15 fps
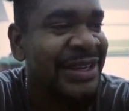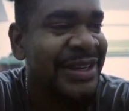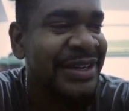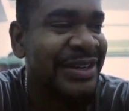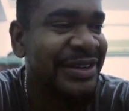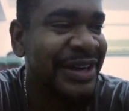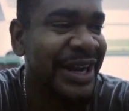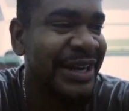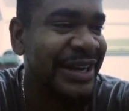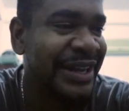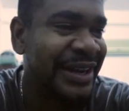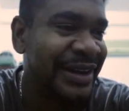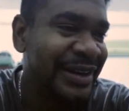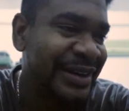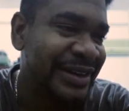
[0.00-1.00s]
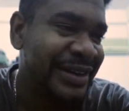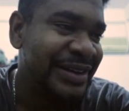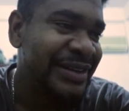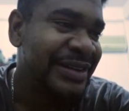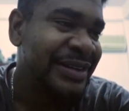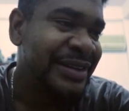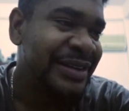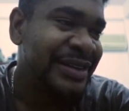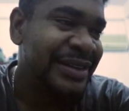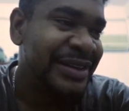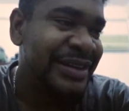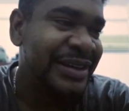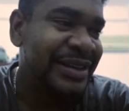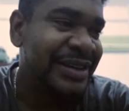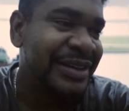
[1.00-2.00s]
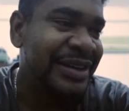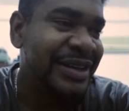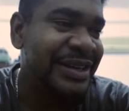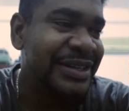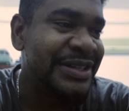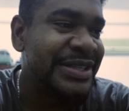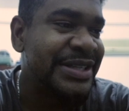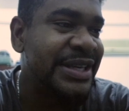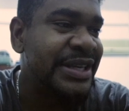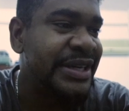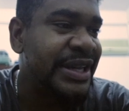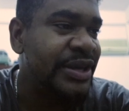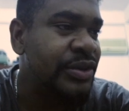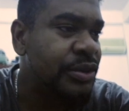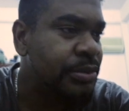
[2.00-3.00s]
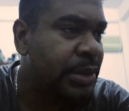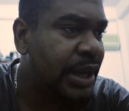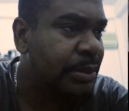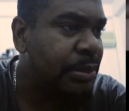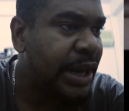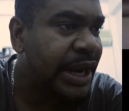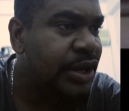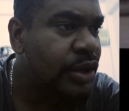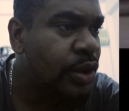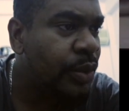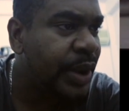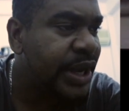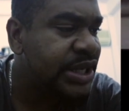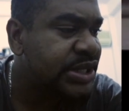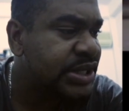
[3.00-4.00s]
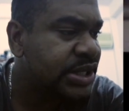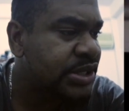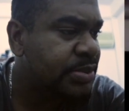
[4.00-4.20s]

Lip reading: Right there. Yeah, just keep the doing, man. But I don't know where this is,